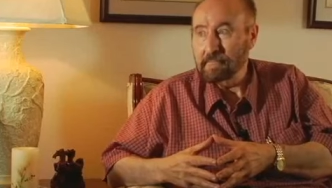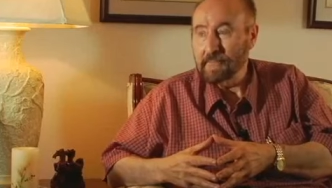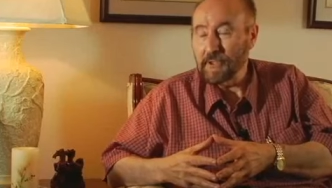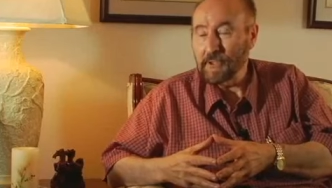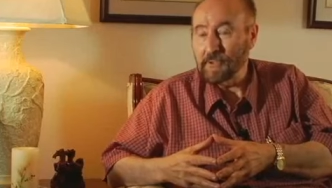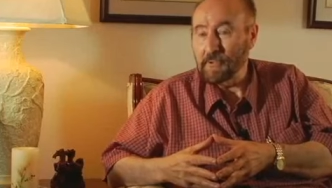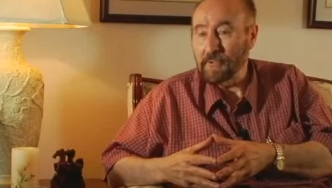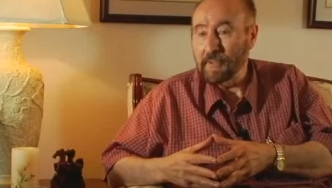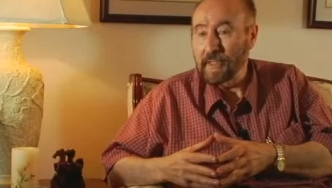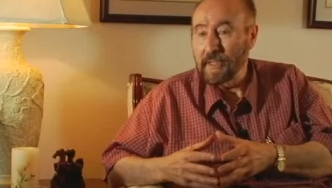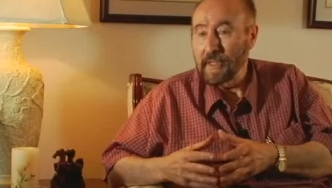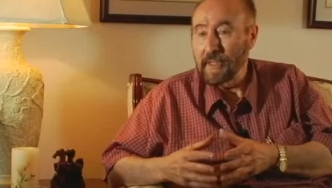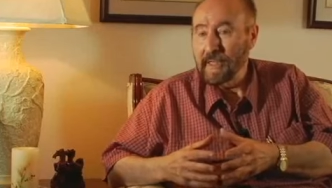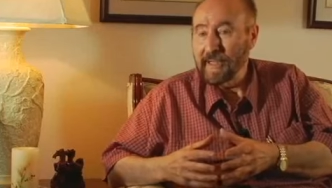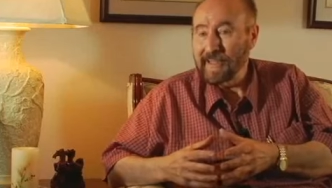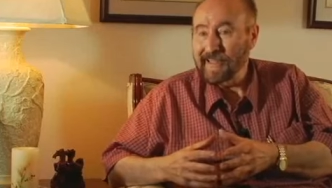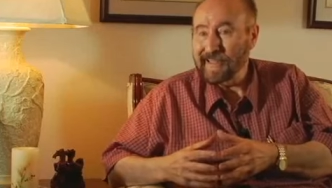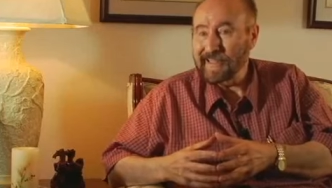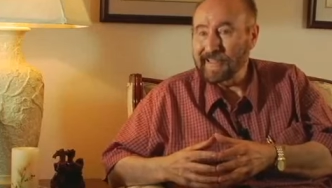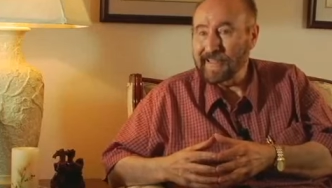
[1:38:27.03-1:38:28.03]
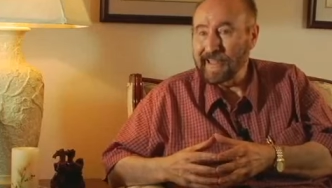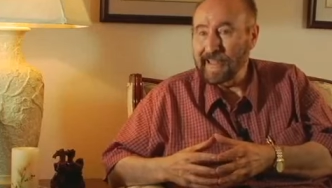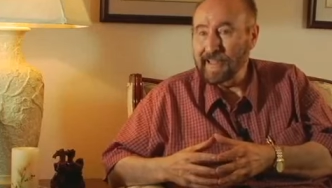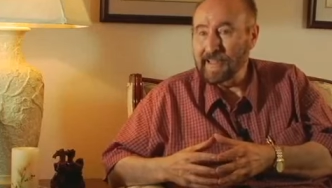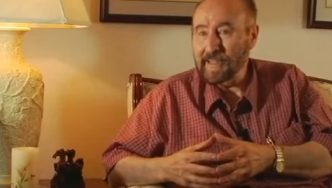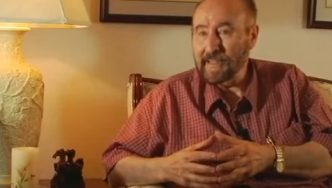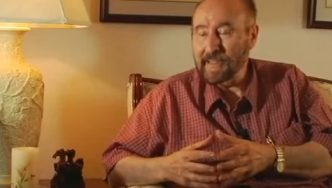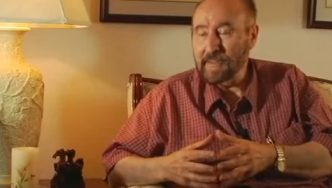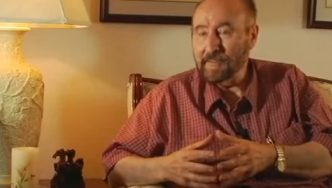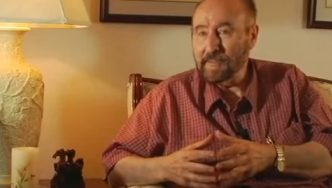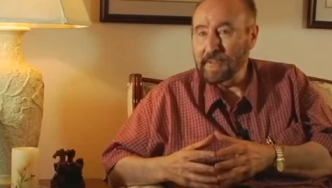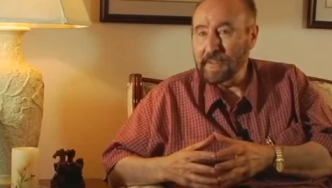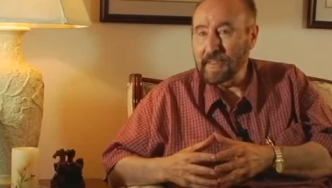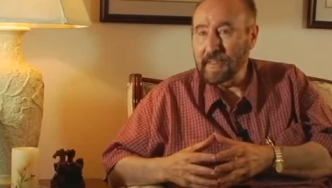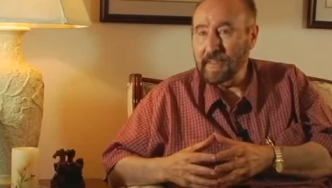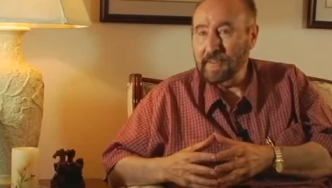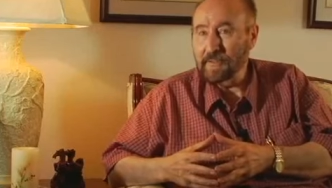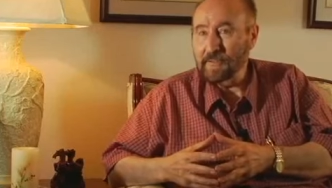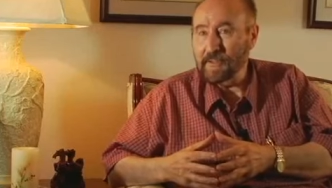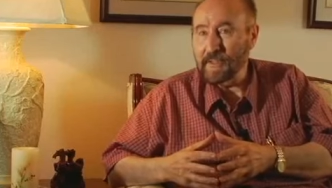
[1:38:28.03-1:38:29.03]
So the scientists
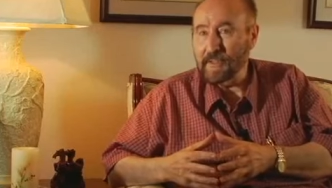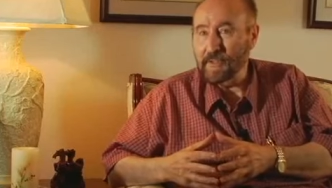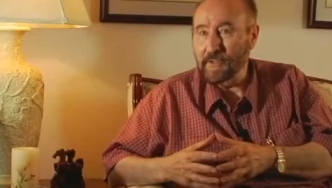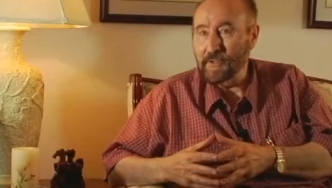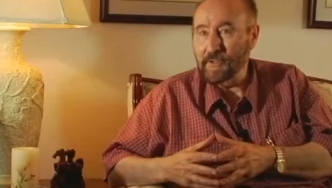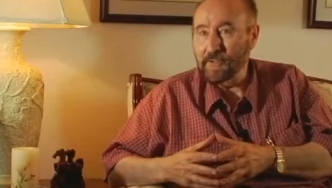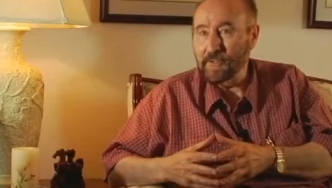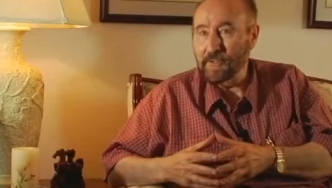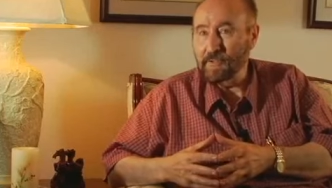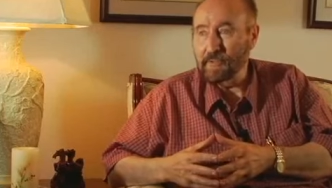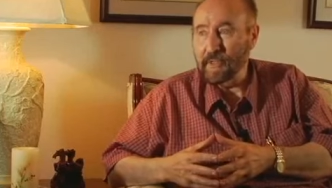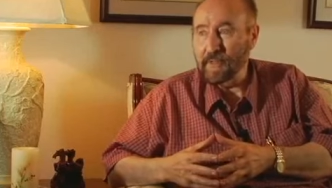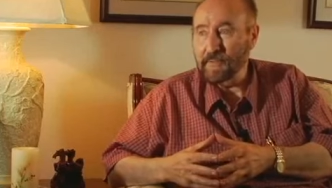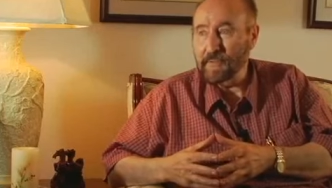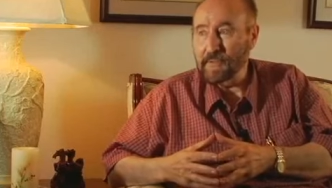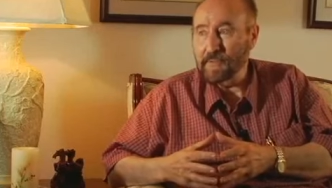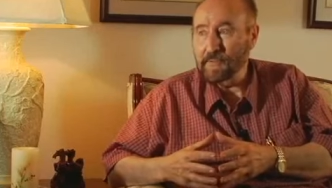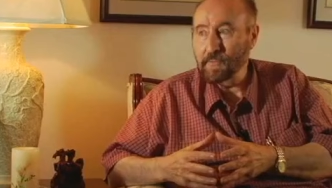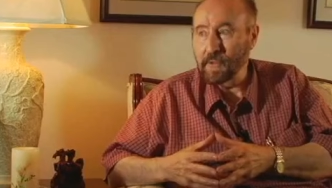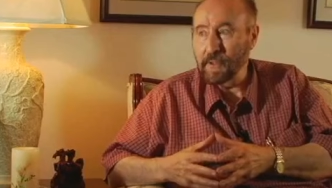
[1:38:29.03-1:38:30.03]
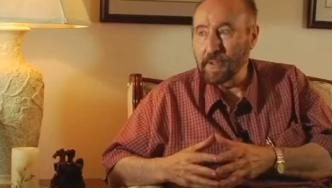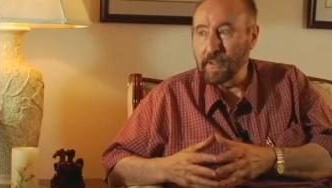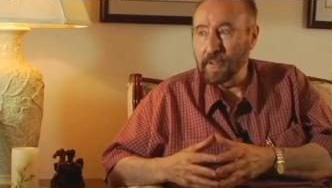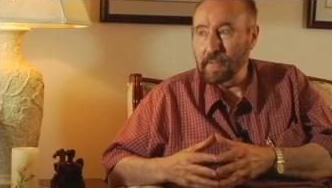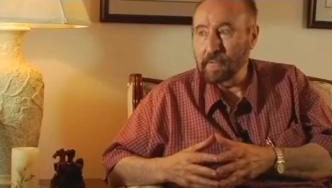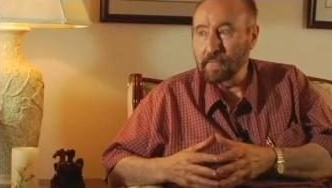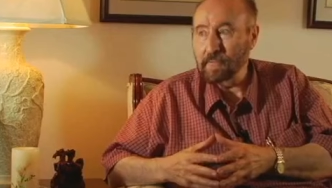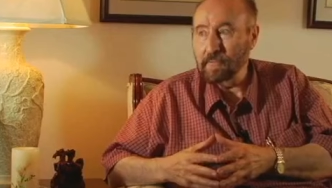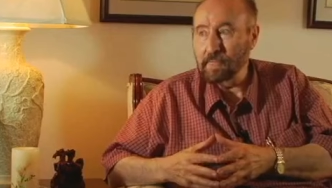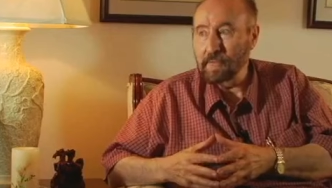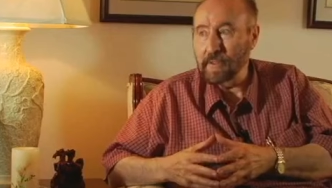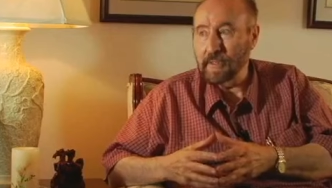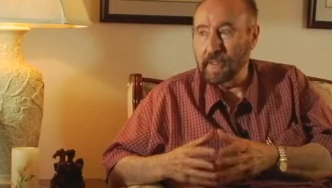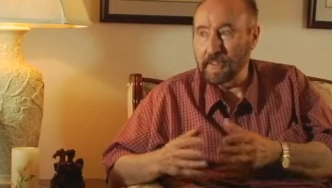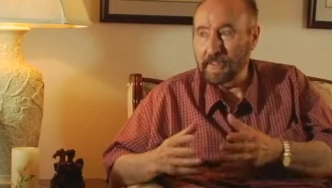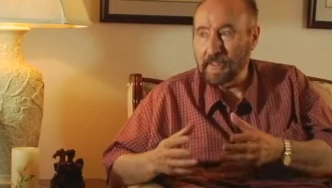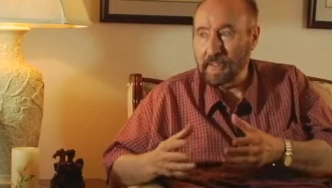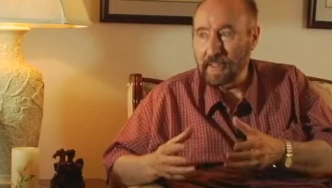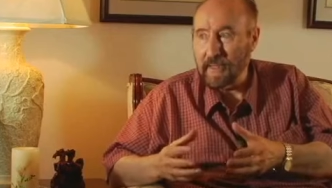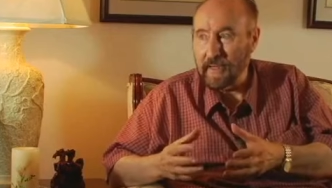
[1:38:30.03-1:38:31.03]
themselves that do the weapons work with
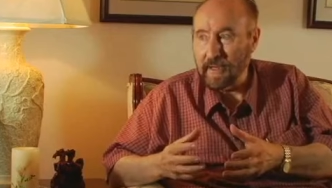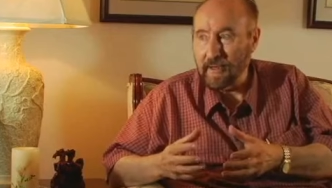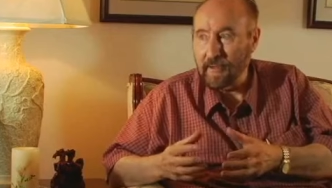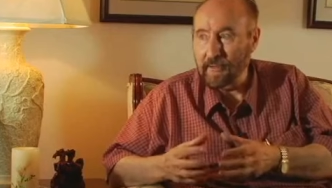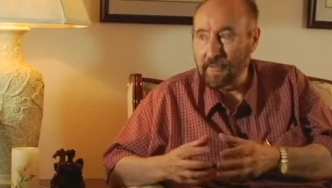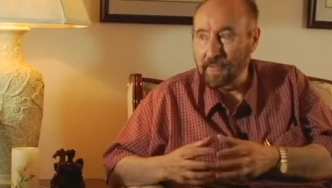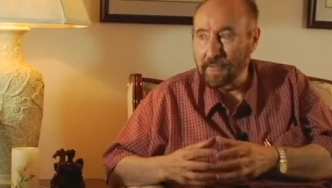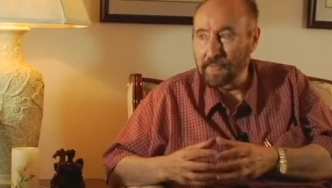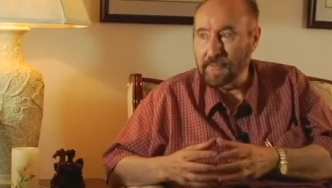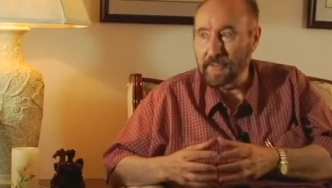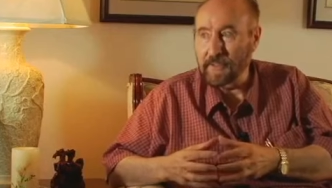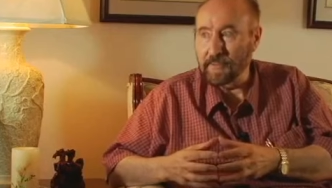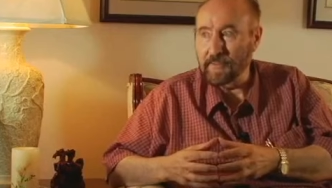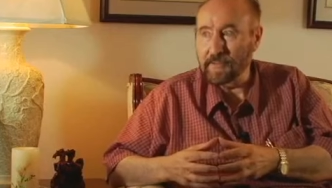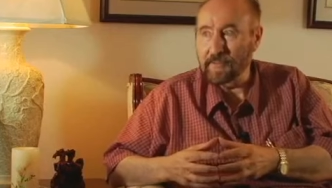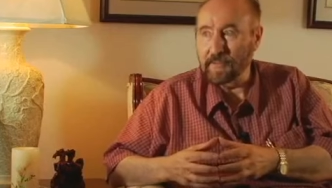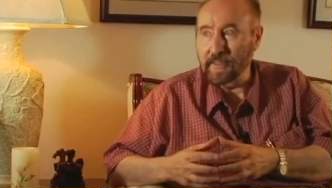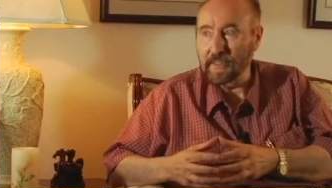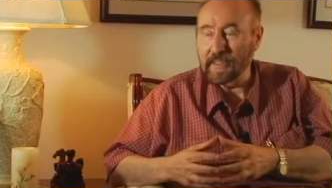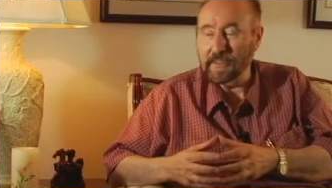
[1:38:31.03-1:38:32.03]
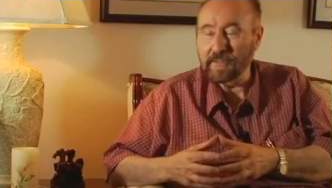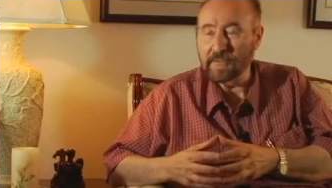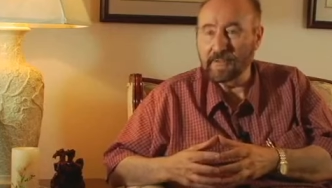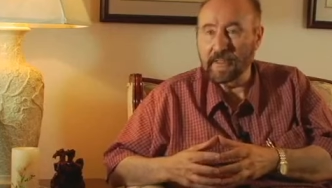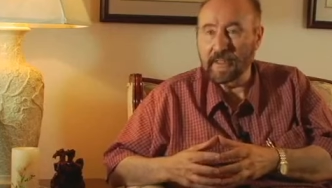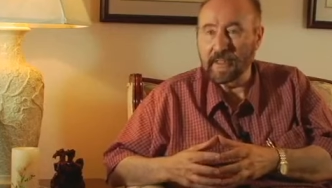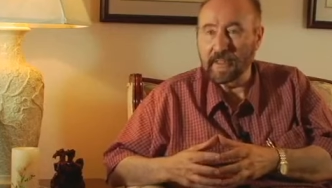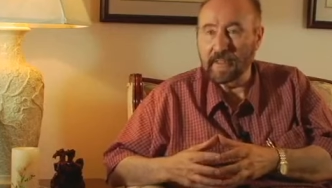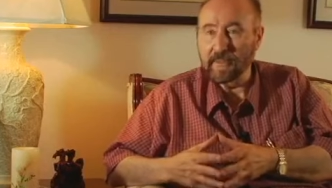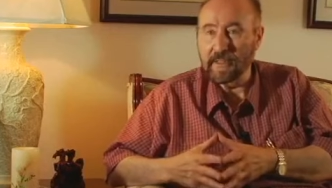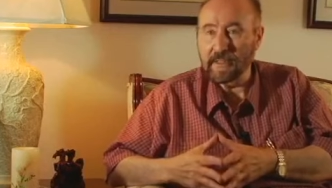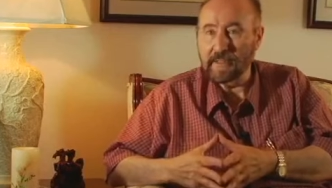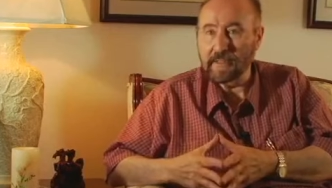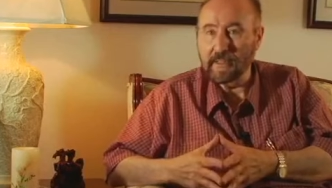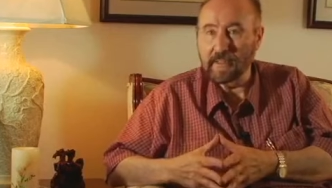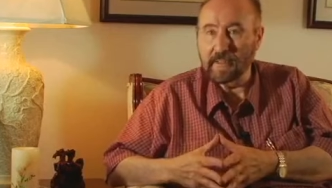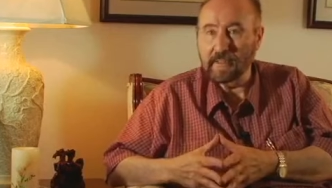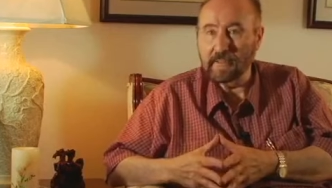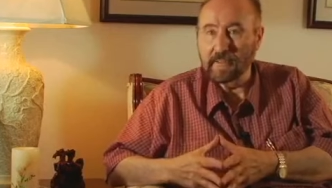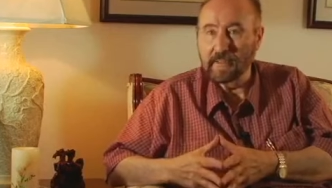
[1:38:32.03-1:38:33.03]
this higher group symmetry electrodynamics
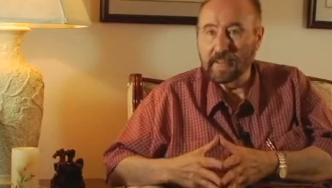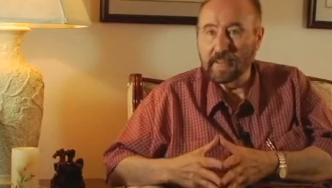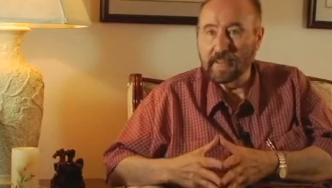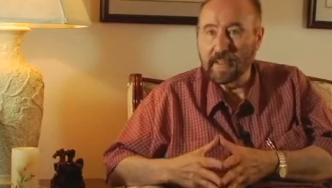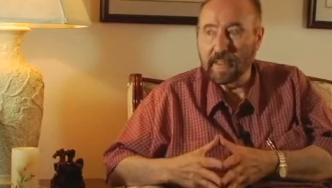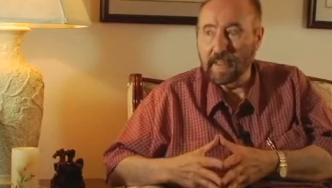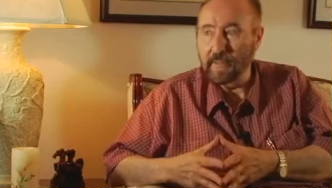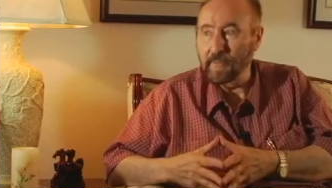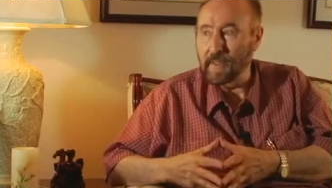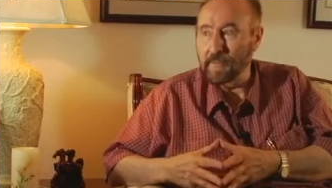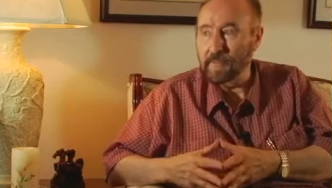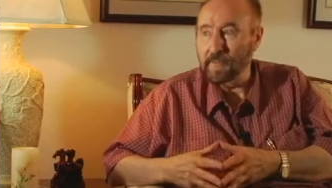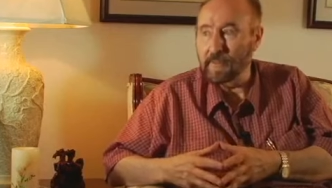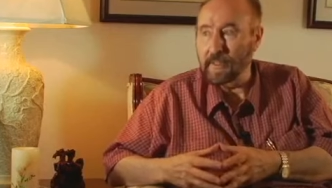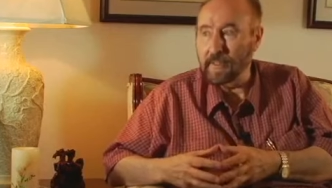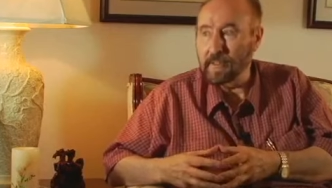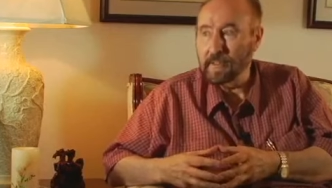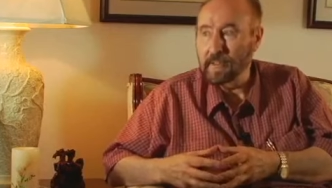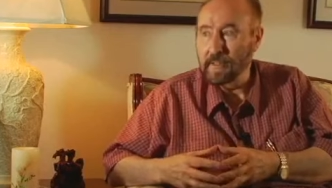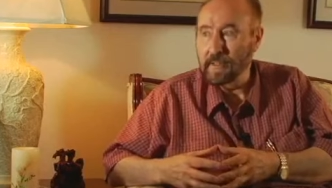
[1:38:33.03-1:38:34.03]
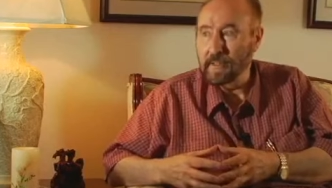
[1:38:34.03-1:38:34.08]
they came up with